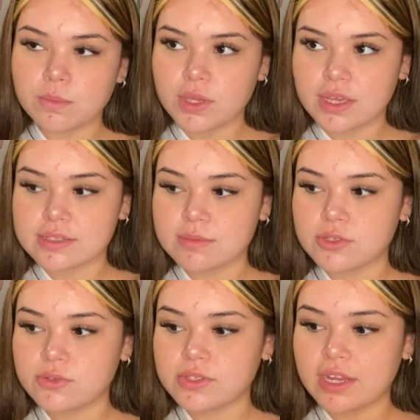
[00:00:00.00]
because I'm
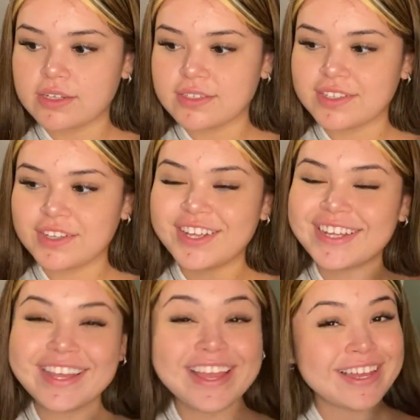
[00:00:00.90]
too scared to
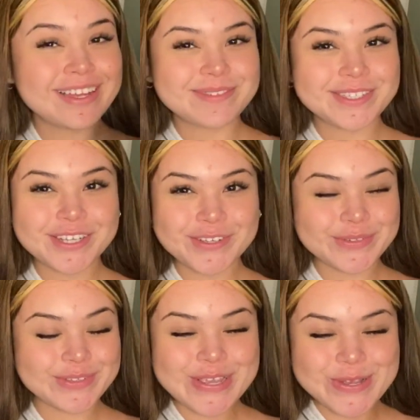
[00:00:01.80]
it's
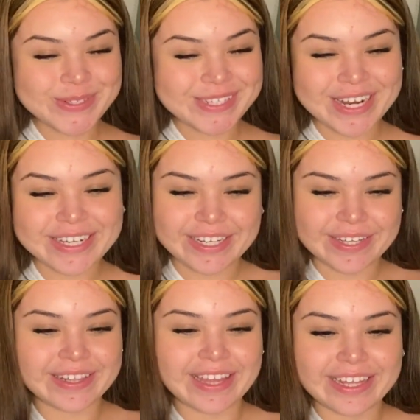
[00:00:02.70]
too scared to
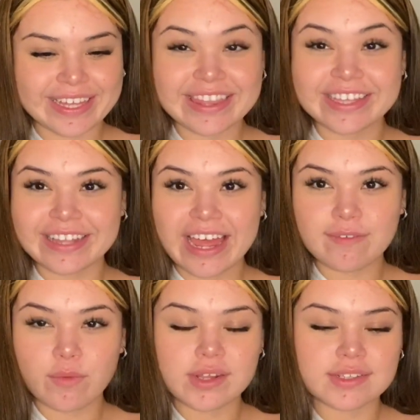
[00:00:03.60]
get the
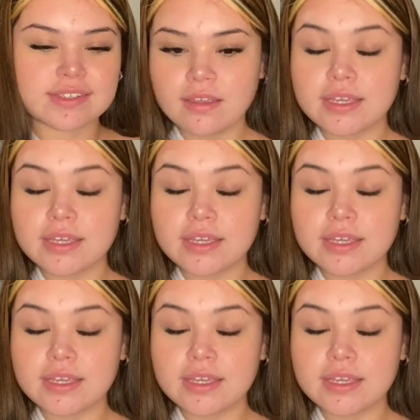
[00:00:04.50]
live ones.